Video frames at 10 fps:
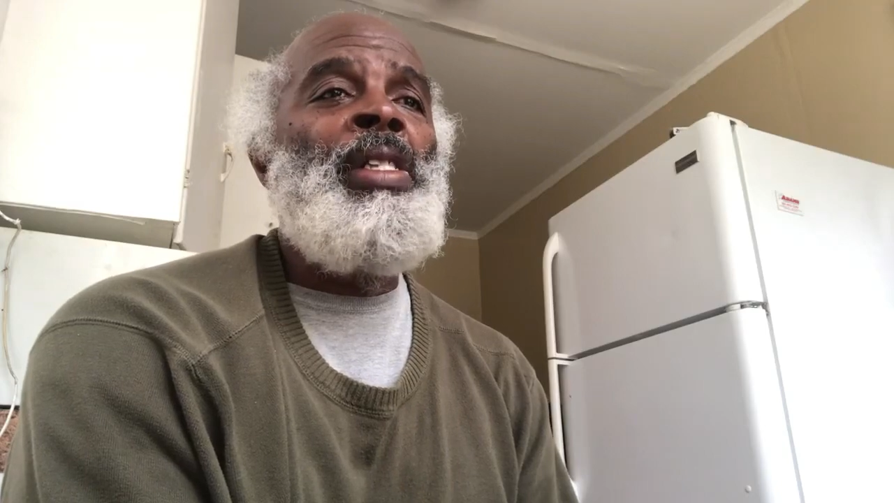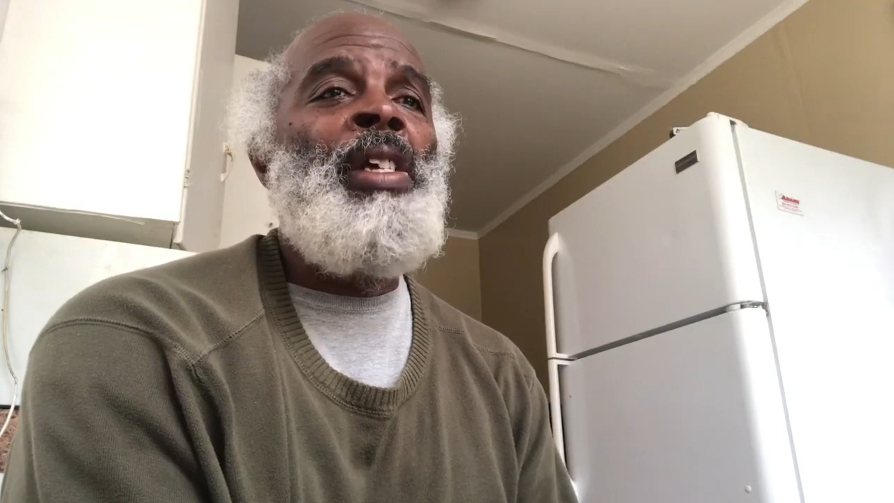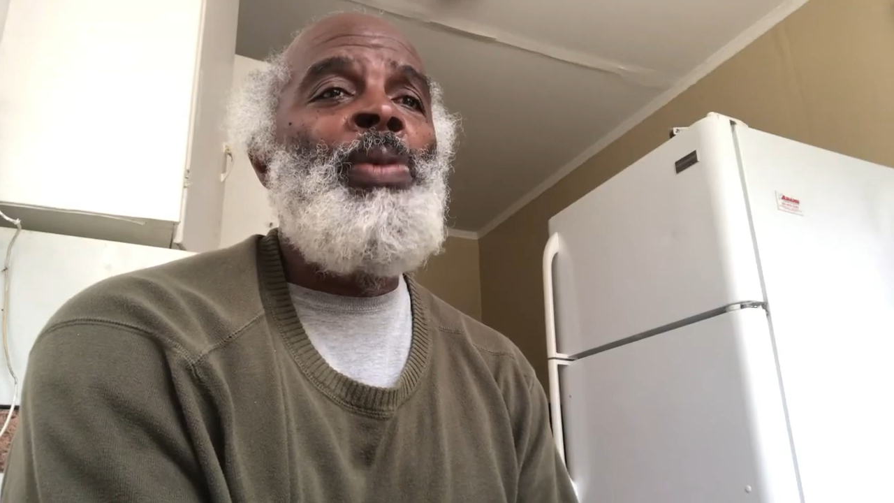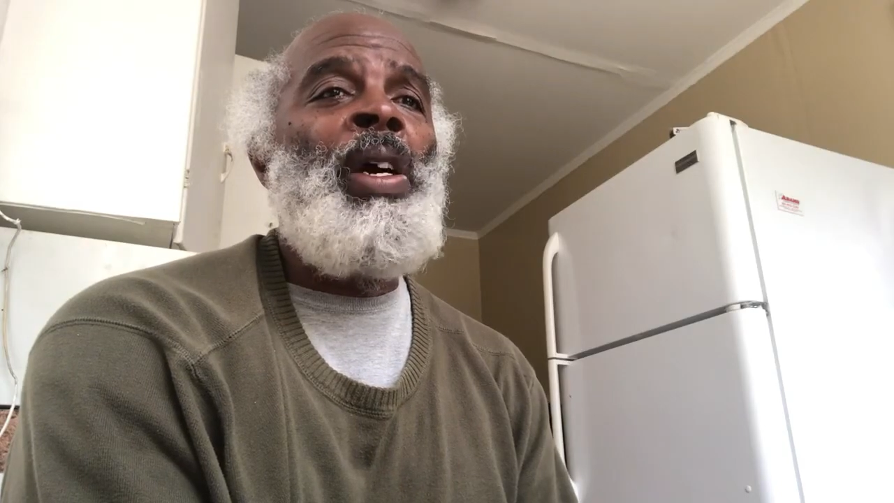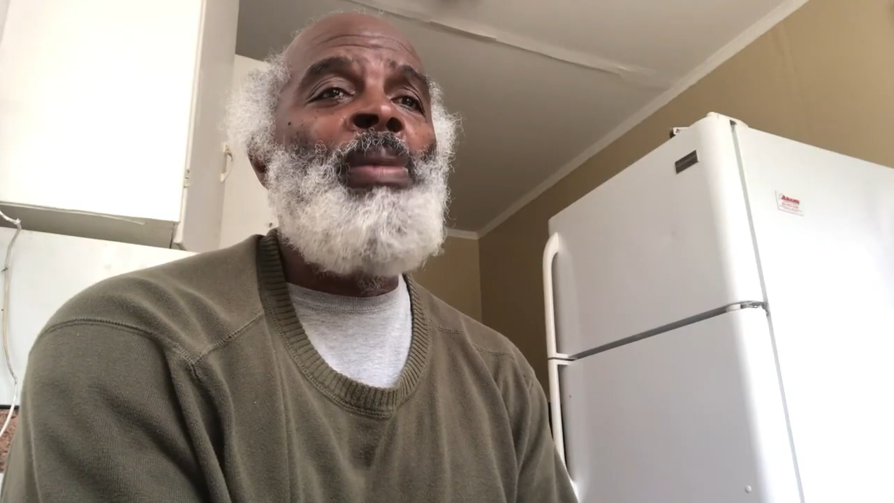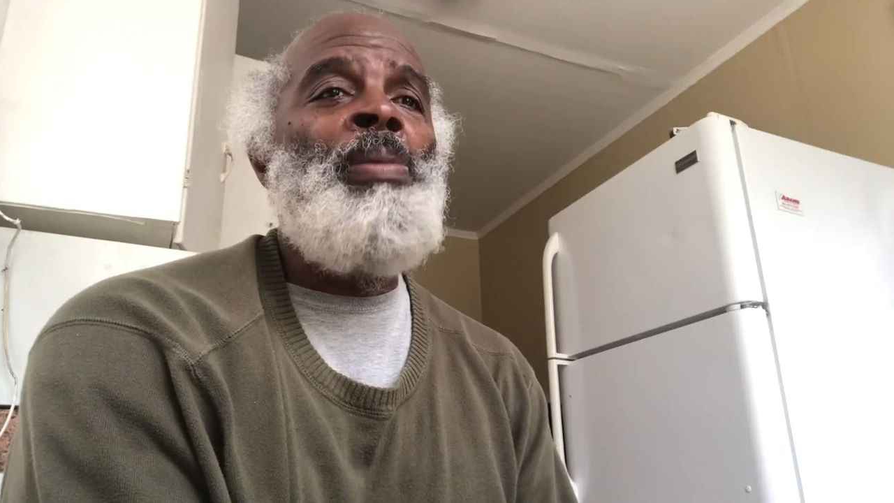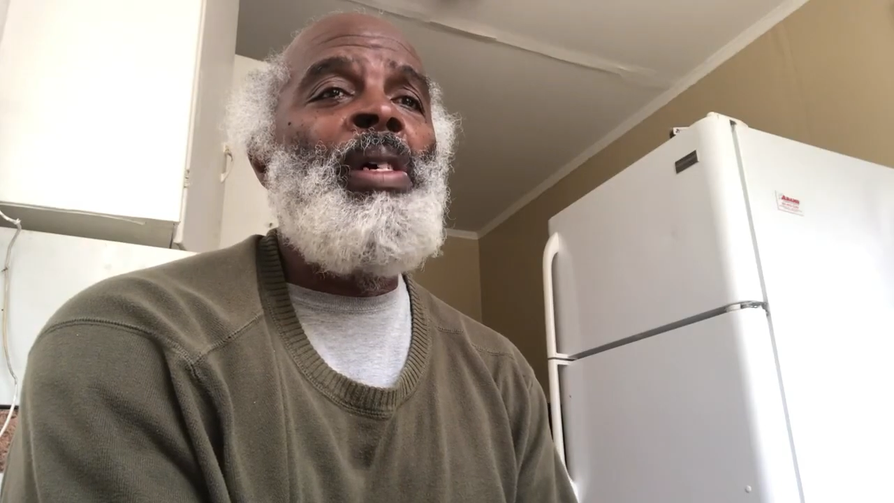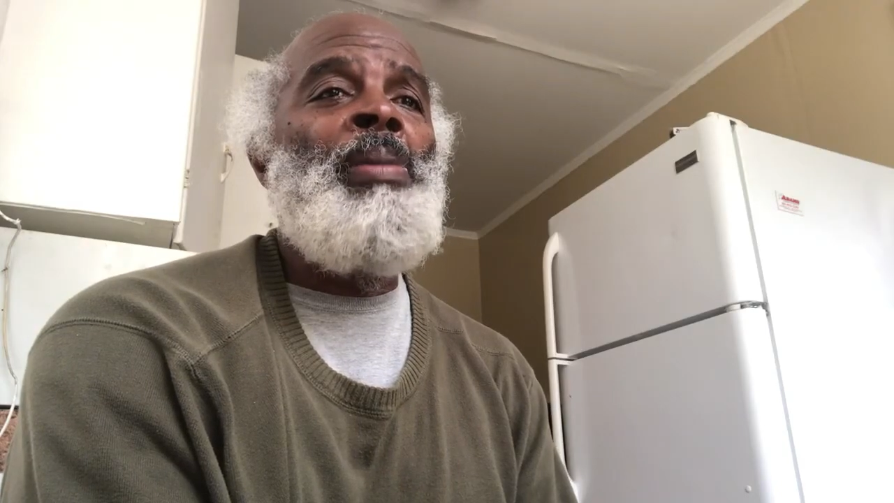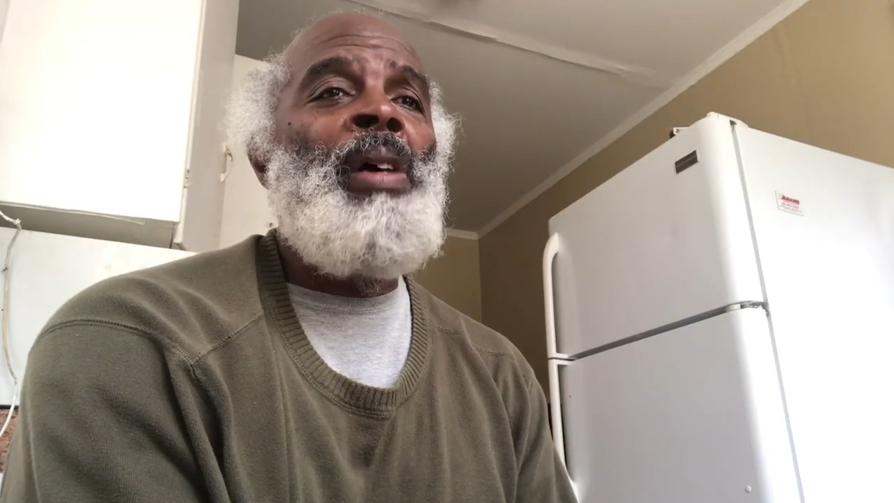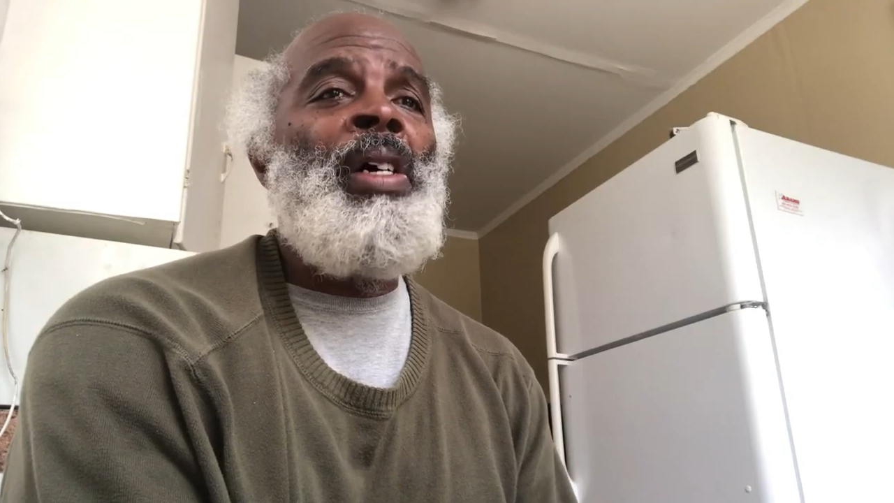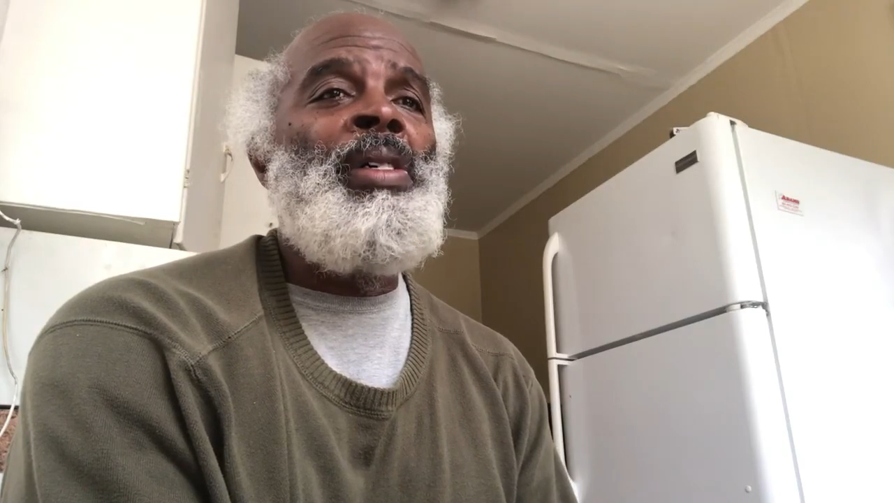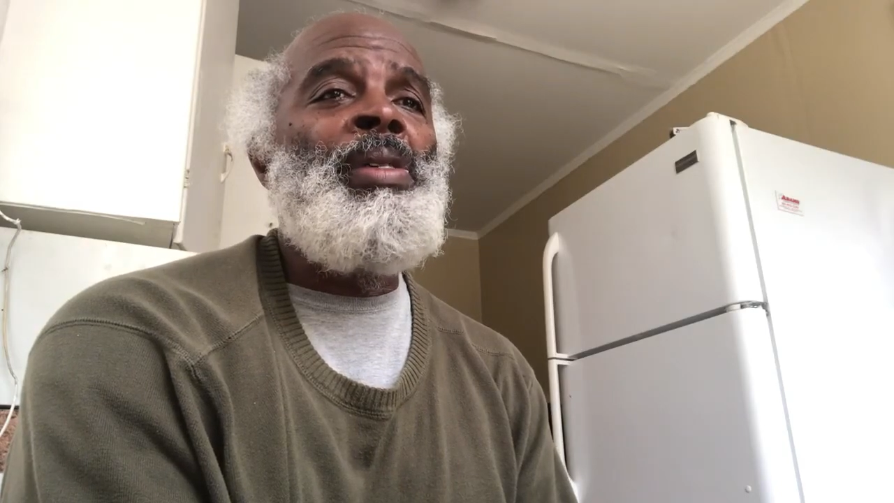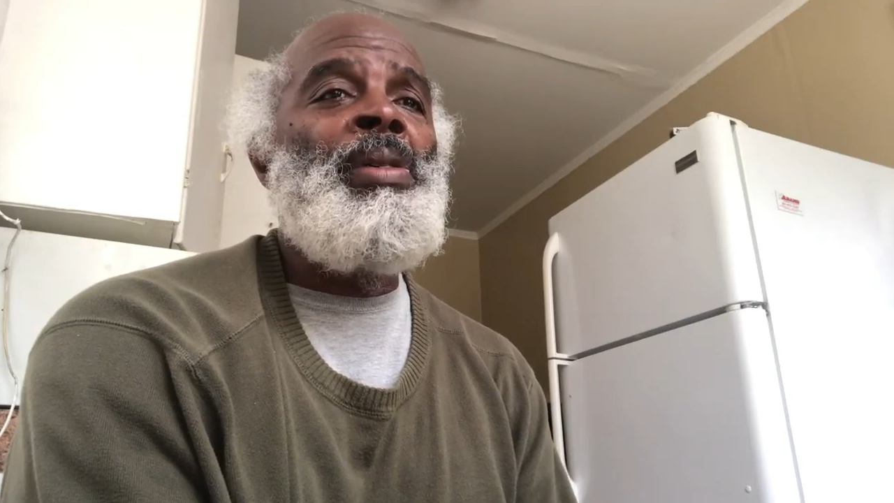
and they write a book about it.